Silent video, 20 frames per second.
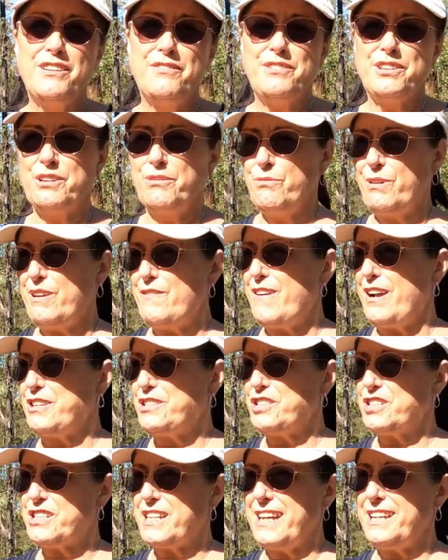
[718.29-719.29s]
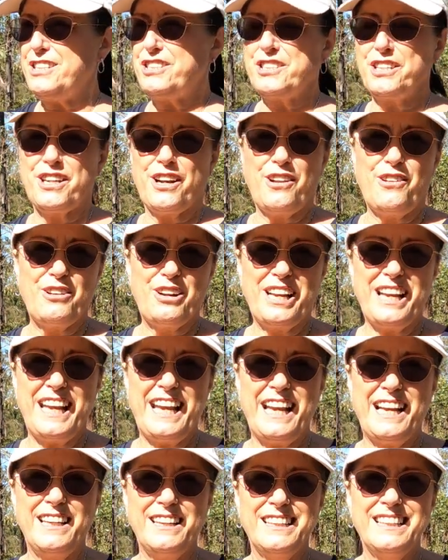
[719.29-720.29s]
for the revegetation along
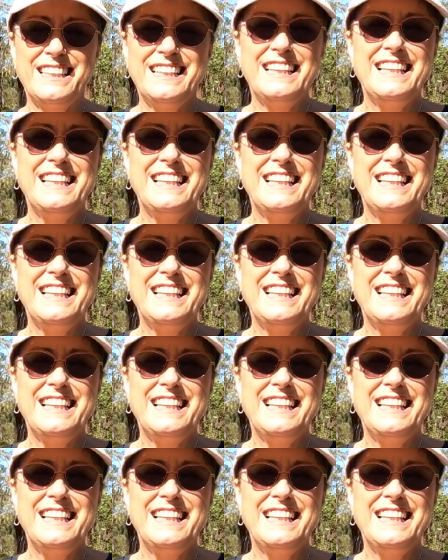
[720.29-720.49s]
here.